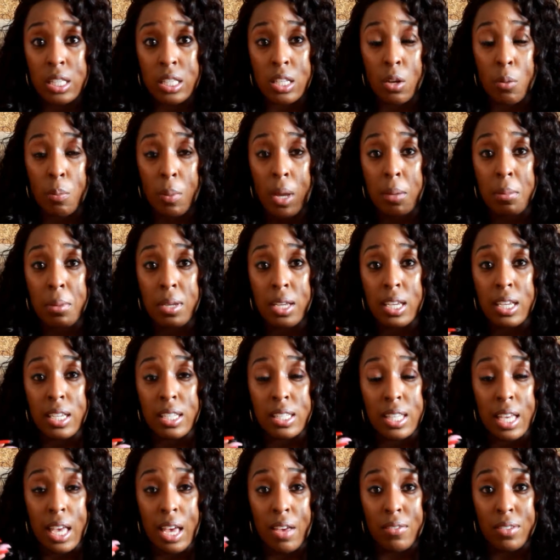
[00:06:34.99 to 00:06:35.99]
So maybe
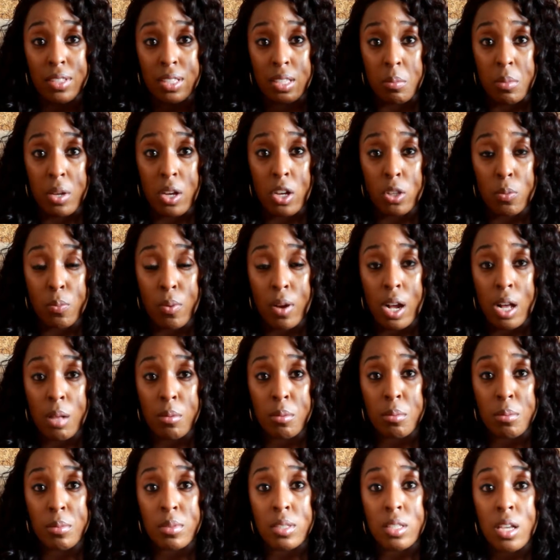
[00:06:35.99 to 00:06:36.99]
he's having some health
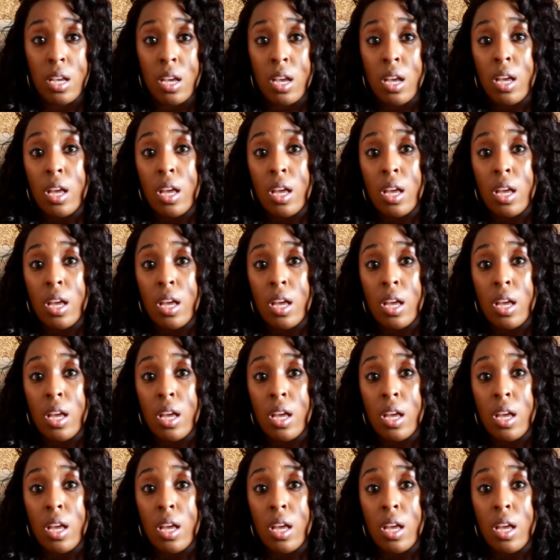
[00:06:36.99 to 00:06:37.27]
problems.